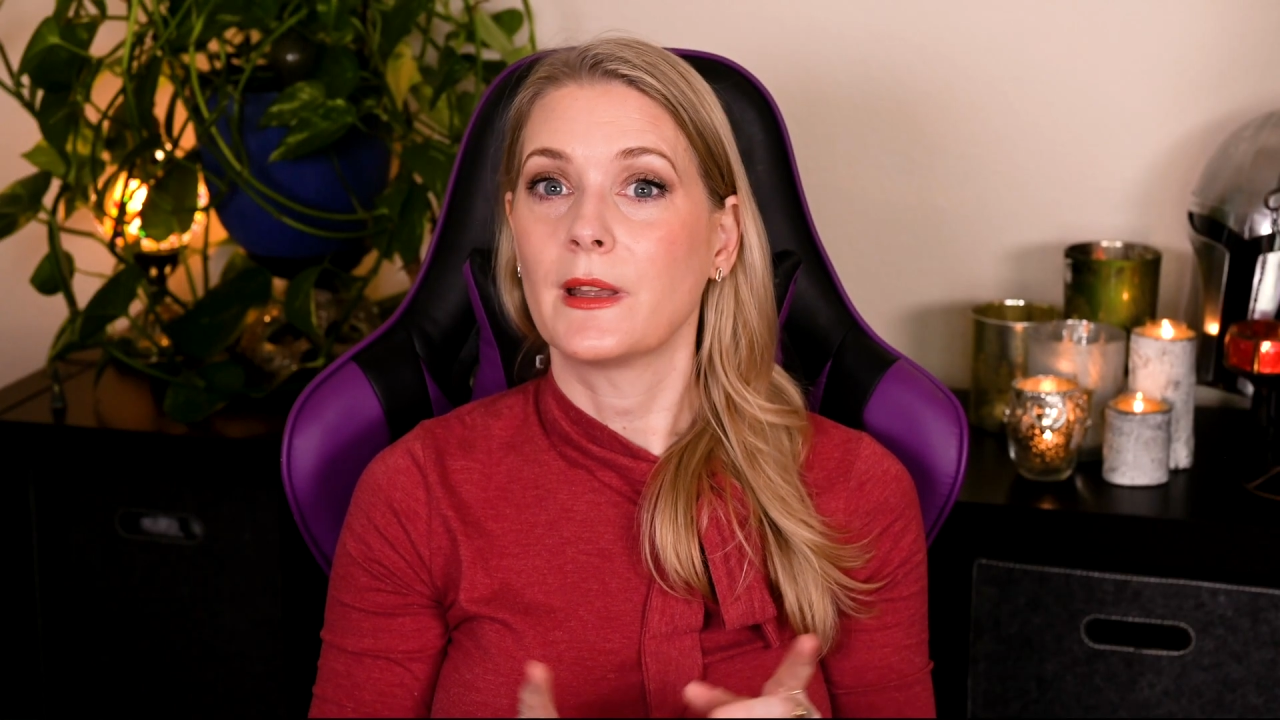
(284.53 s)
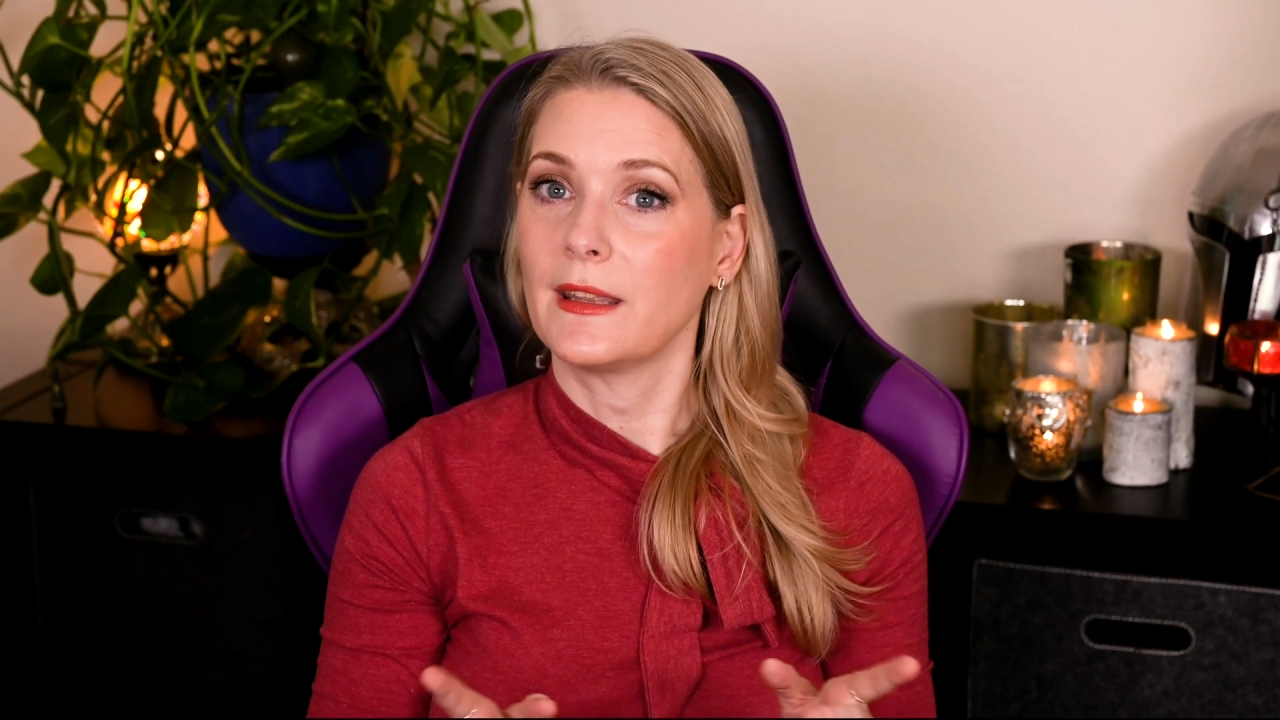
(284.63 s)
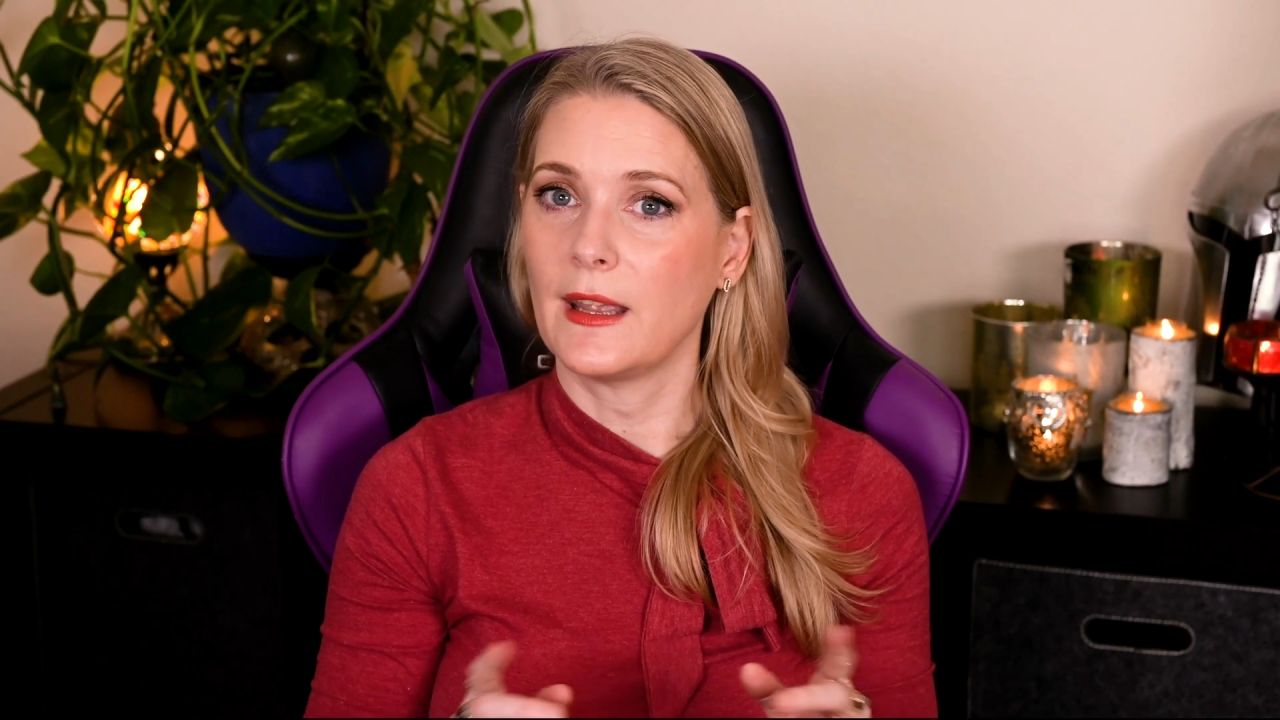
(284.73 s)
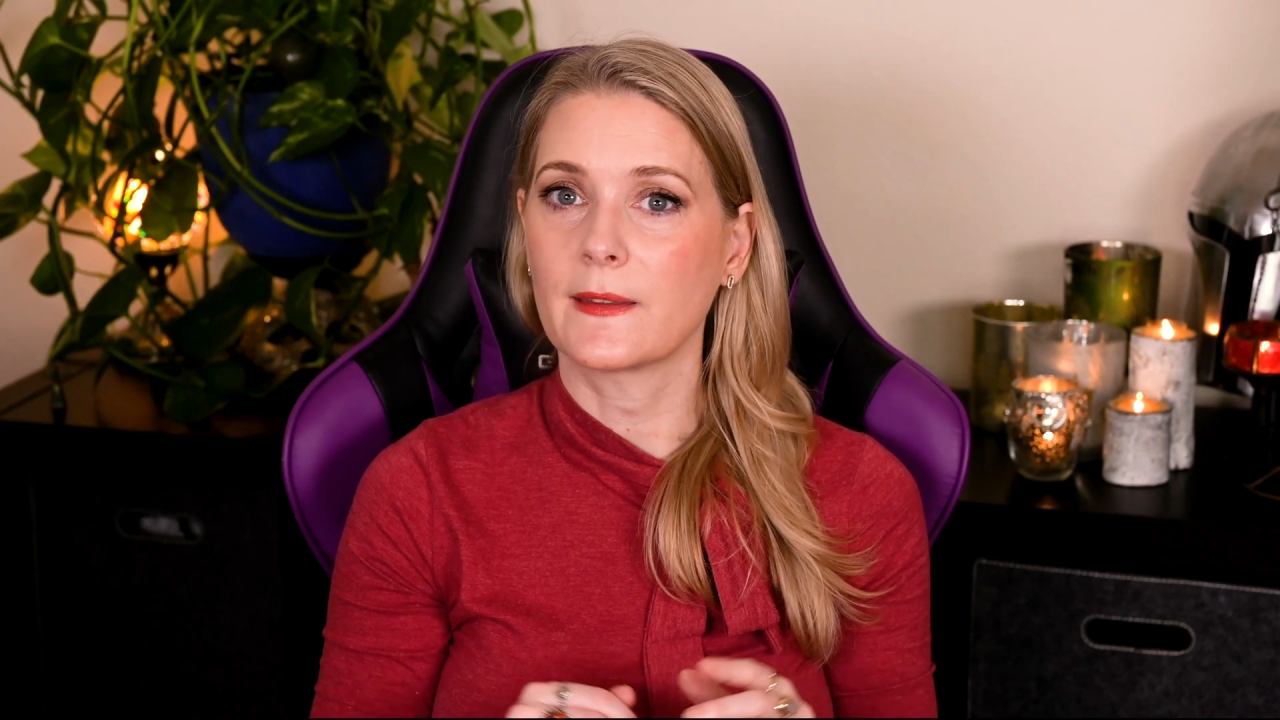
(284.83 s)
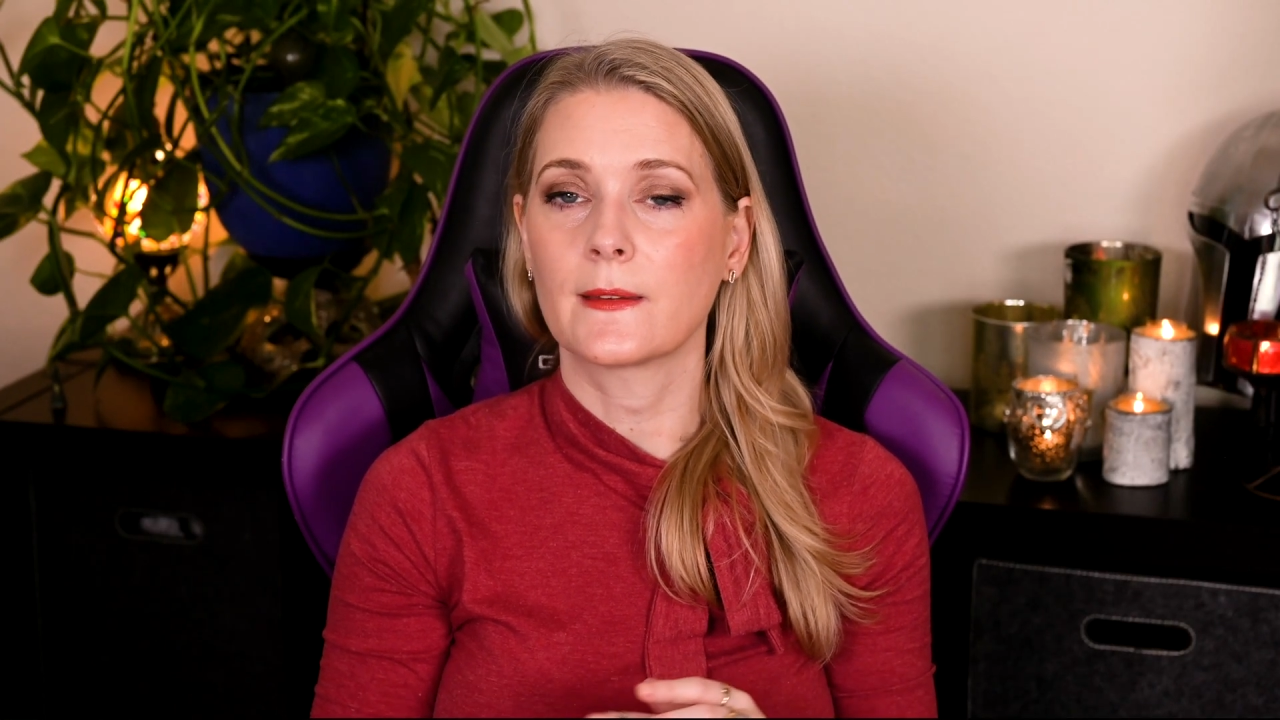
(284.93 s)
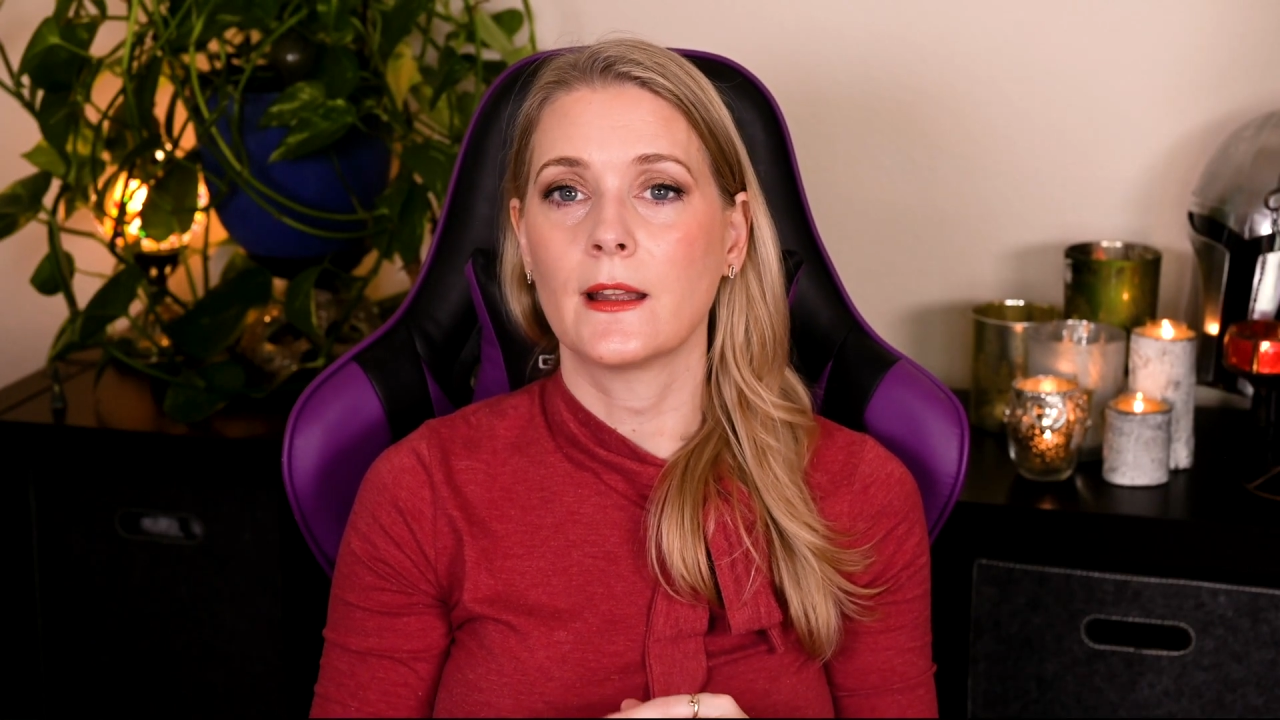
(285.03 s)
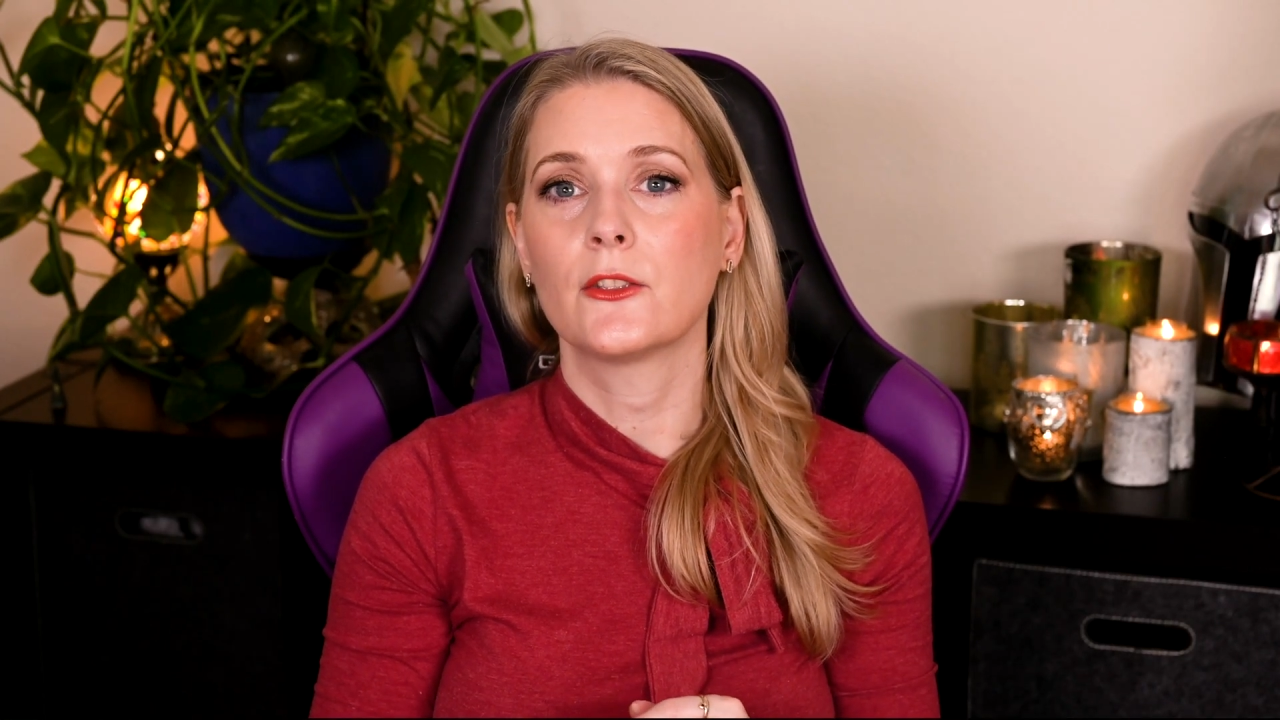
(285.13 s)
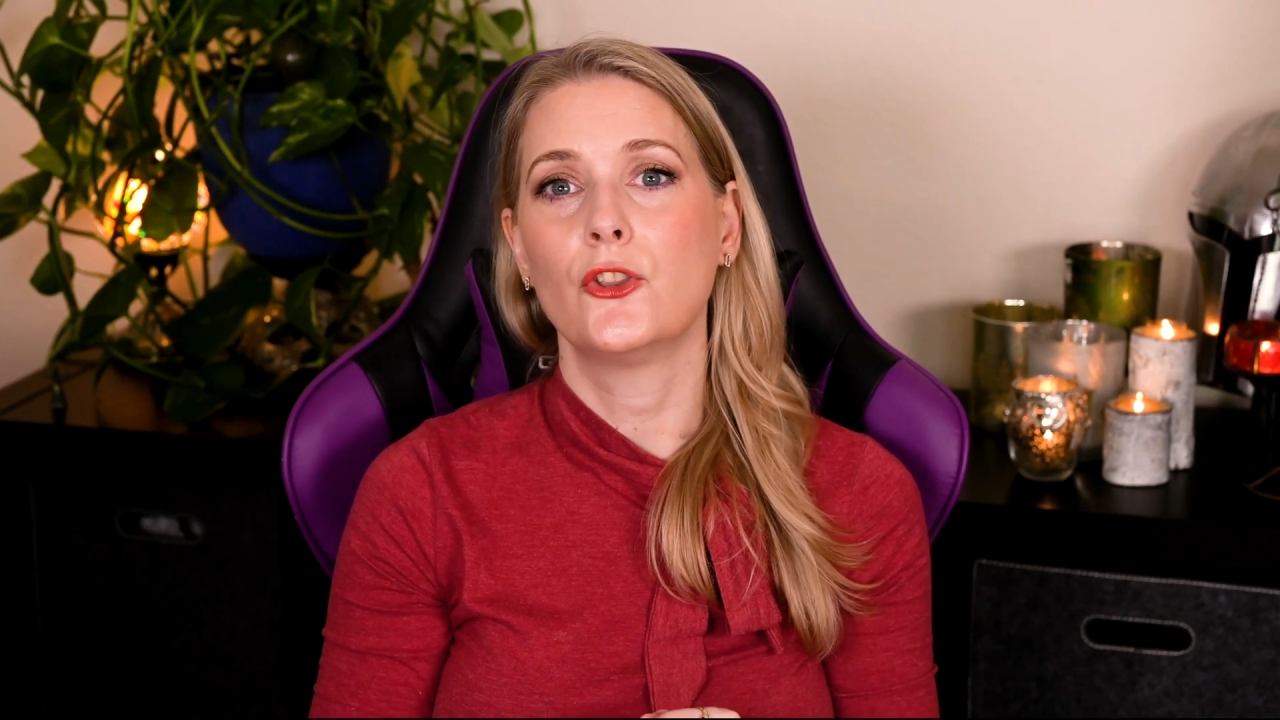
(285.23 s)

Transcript: Yes and